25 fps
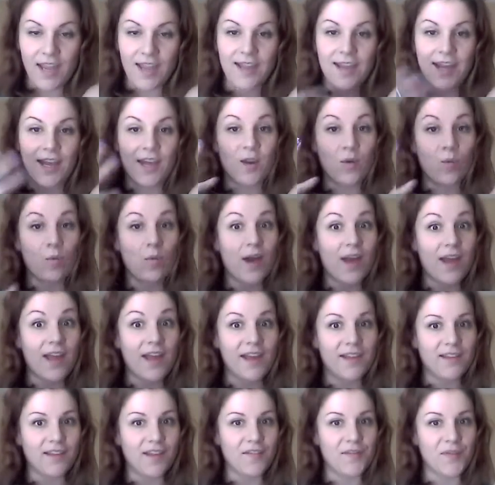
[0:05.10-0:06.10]
and kind of why
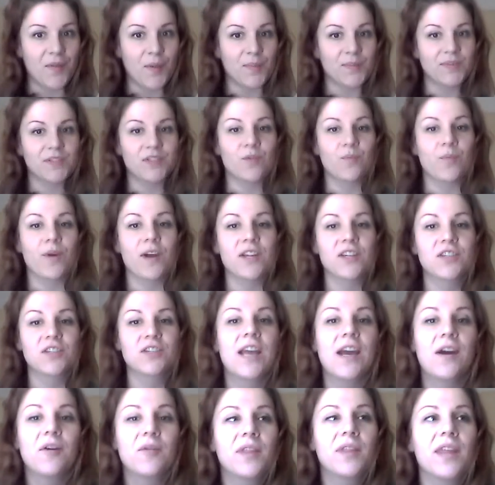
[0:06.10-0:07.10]
I love them so much,
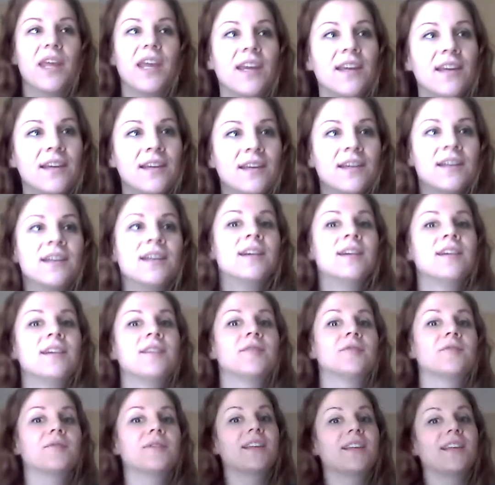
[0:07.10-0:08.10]
how they
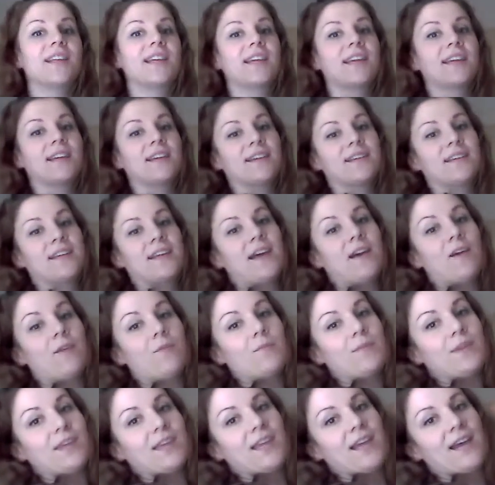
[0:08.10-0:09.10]
really
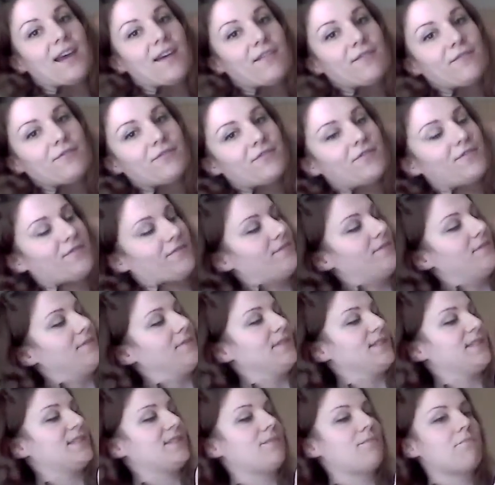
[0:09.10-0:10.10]
help me have
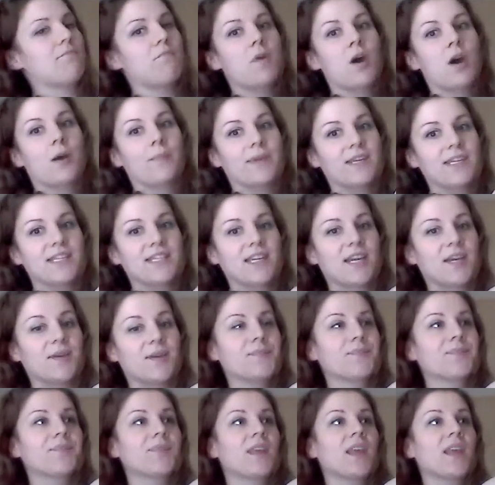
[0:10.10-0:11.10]
some mommy
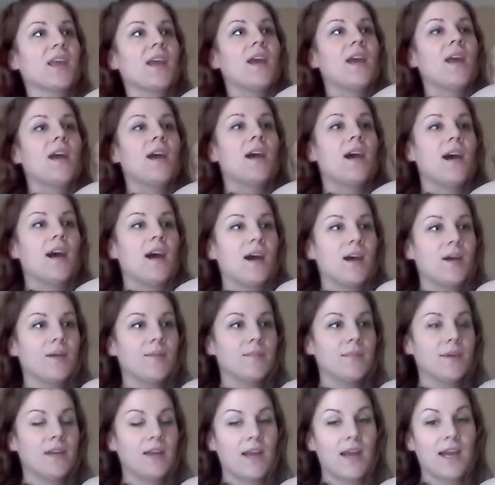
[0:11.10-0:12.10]
time.
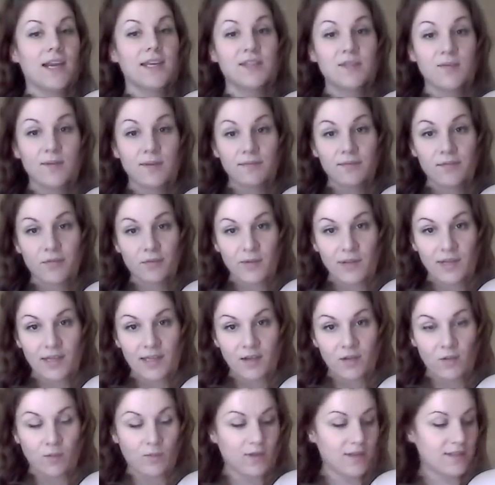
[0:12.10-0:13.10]
I do have three
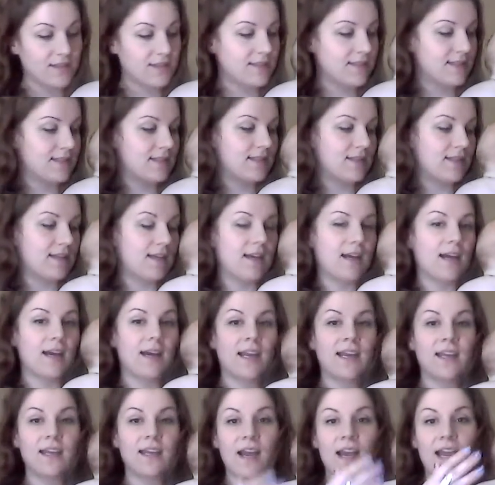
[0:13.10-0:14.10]
little ones.
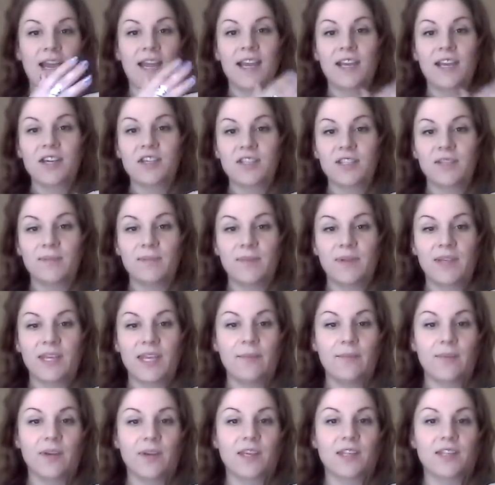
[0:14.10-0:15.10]
I actually
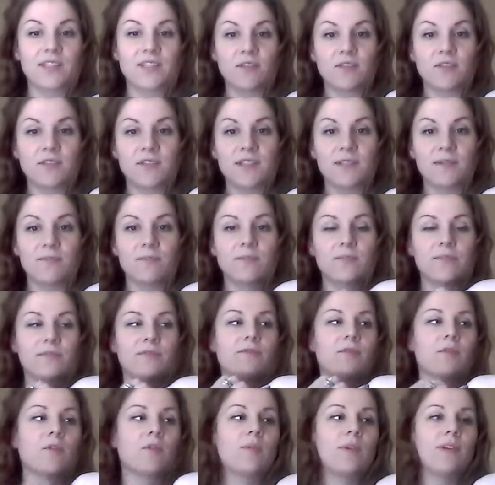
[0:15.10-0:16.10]
became a consultant
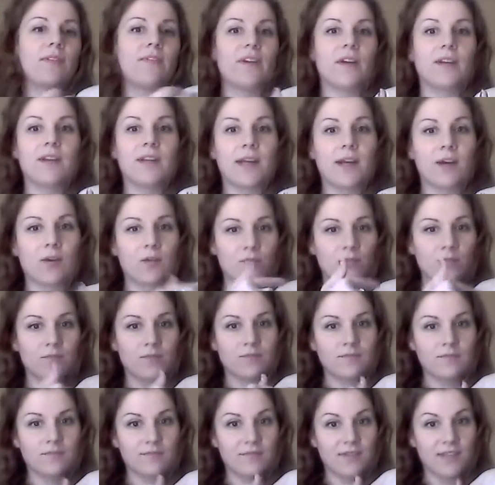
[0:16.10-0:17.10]
before we found out
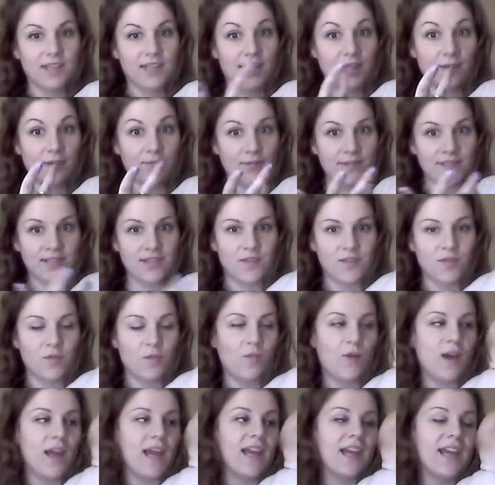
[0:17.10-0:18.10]
that he was on the
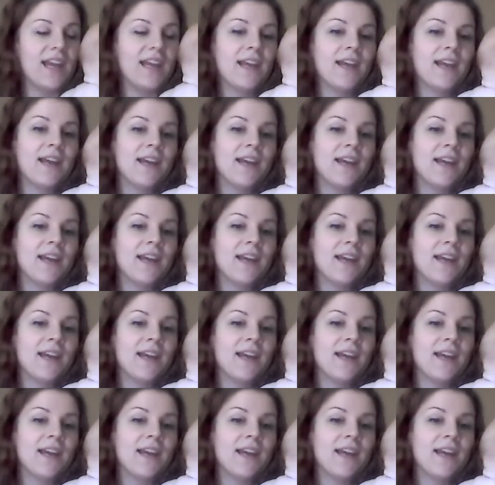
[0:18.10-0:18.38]
way.